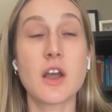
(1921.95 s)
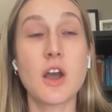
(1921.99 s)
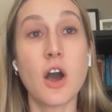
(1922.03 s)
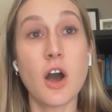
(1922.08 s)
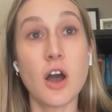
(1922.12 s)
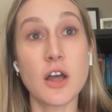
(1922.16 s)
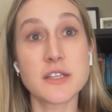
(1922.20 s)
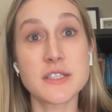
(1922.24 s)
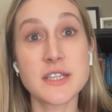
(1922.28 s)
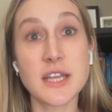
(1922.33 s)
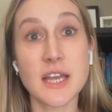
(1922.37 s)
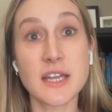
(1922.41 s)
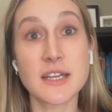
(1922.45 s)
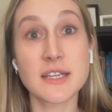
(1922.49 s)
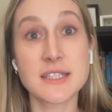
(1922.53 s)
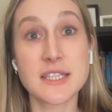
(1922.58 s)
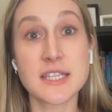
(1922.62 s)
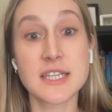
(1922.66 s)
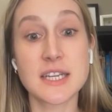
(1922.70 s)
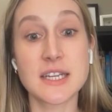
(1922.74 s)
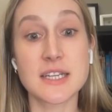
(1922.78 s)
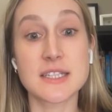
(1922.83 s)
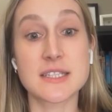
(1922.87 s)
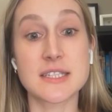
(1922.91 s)

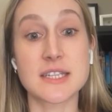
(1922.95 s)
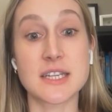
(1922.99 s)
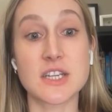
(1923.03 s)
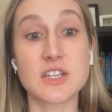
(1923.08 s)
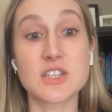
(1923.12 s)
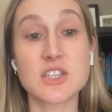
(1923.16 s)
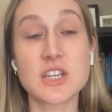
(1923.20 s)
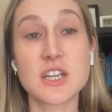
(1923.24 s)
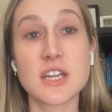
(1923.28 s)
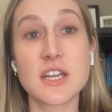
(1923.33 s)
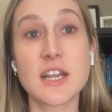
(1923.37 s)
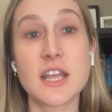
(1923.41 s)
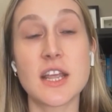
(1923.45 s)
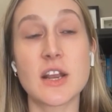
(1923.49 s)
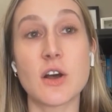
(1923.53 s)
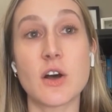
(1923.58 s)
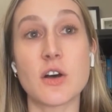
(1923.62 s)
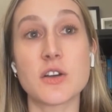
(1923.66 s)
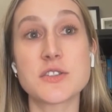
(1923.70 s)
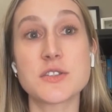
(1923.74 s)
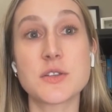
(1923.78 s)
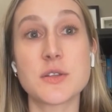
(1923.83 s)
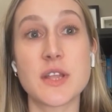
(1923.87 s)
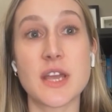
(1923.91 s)
contacting extinction and
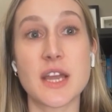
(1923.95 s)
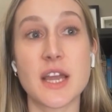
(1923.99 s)
also